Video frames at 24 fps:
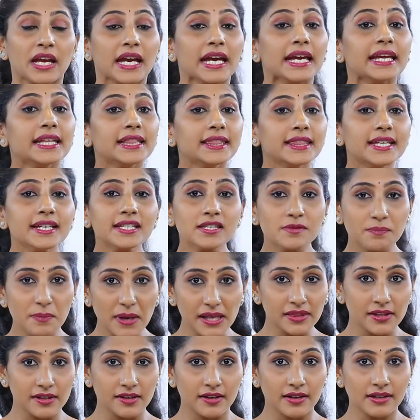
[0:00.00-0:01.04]
In this
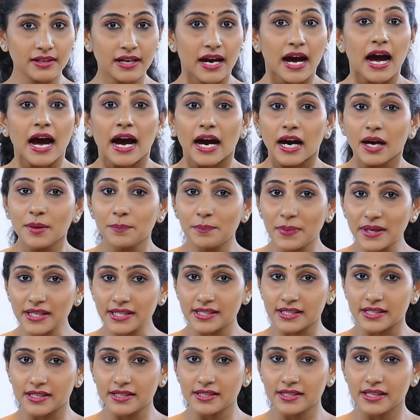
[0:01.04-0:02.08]
method, a
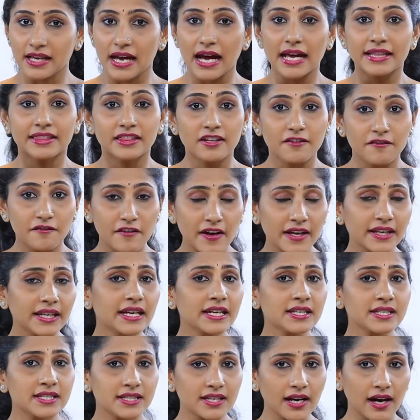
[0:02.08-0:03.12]
business at the very
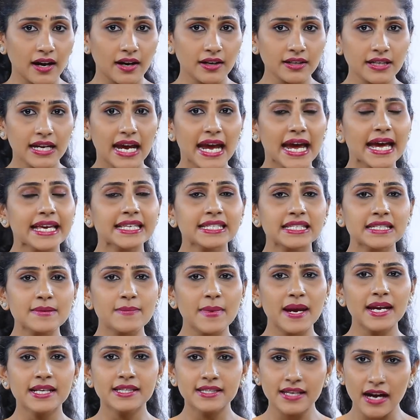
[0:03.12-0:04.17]
start
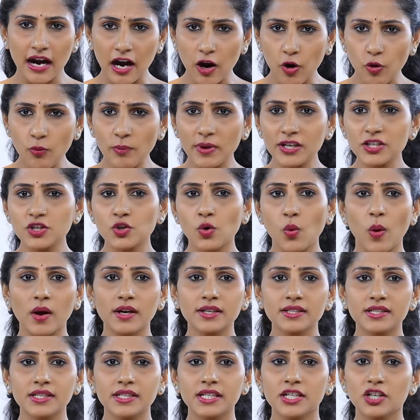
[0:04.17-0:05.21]
estimates how much
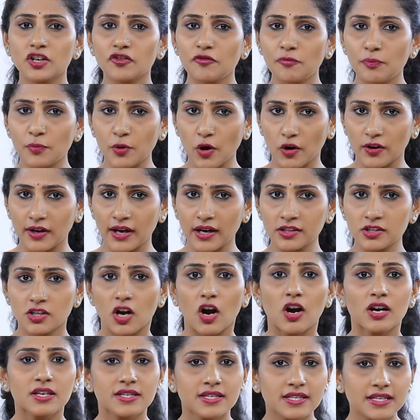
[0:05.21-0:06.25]
quantity of product
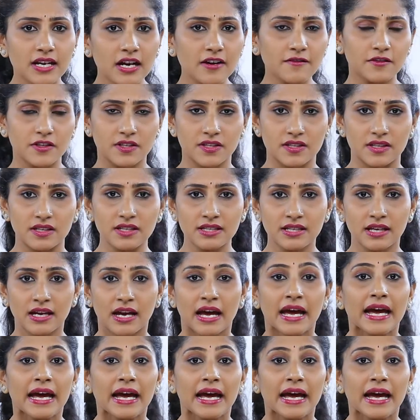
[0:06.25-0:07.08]
or services